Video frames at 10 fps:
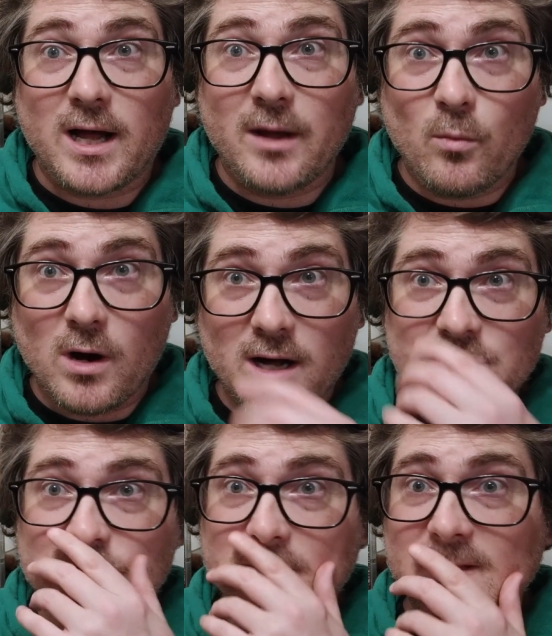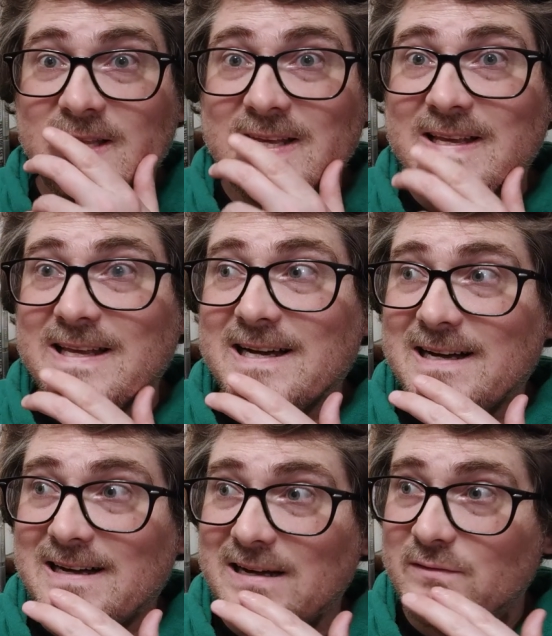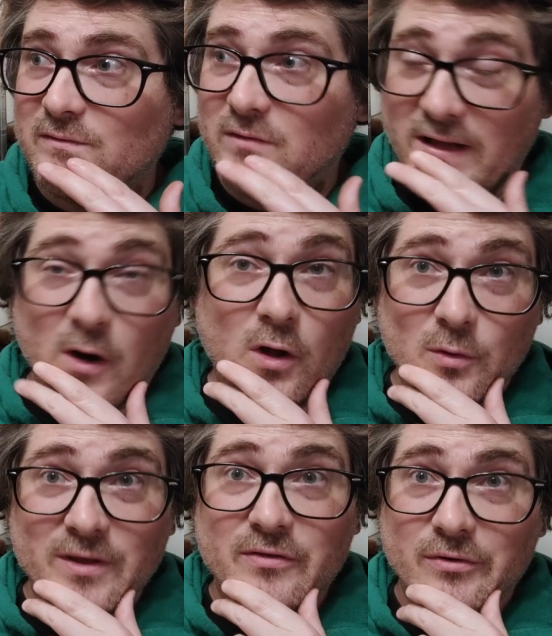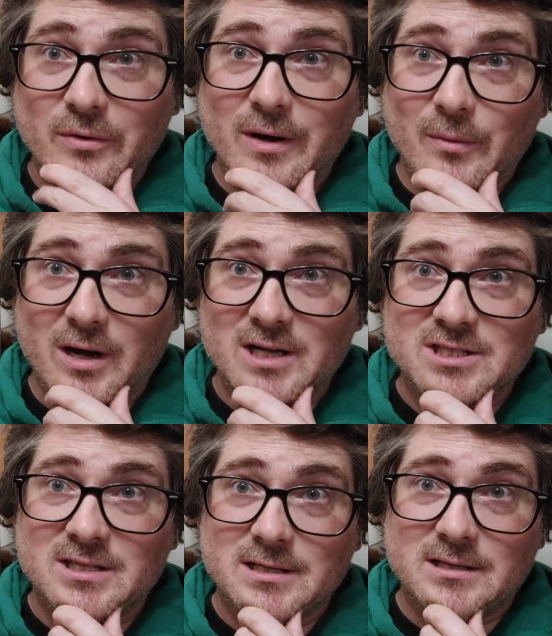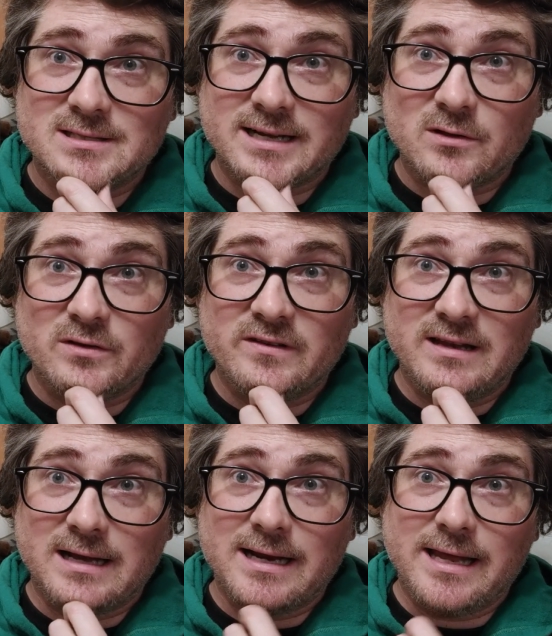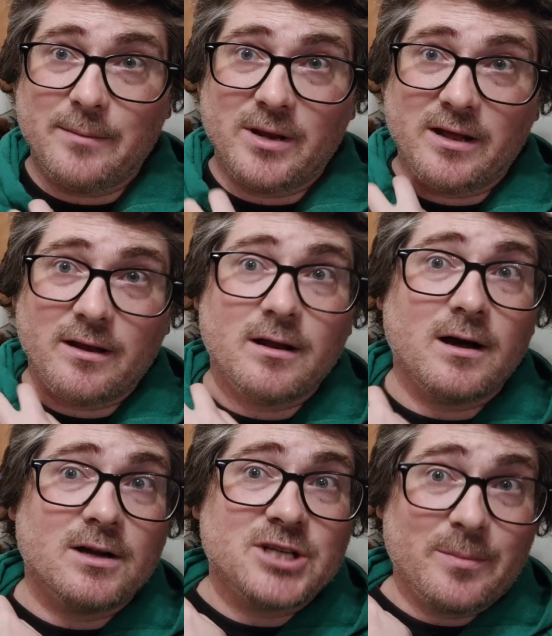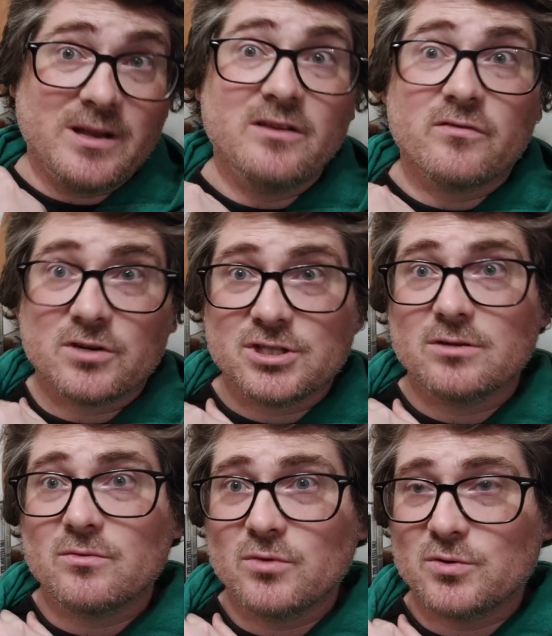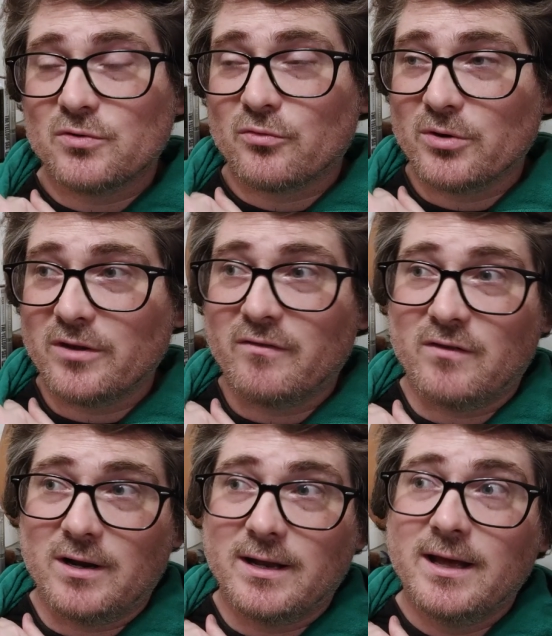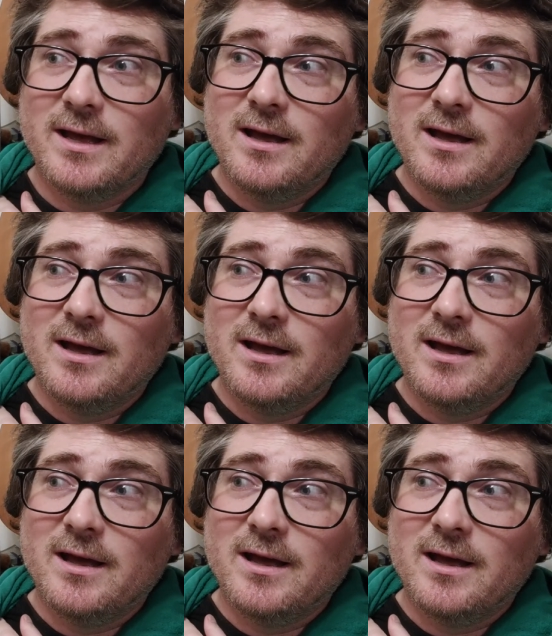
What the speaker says: I watched like all the way through. I watched the Cyclone Z 98-minute Japanese version, which was really fun.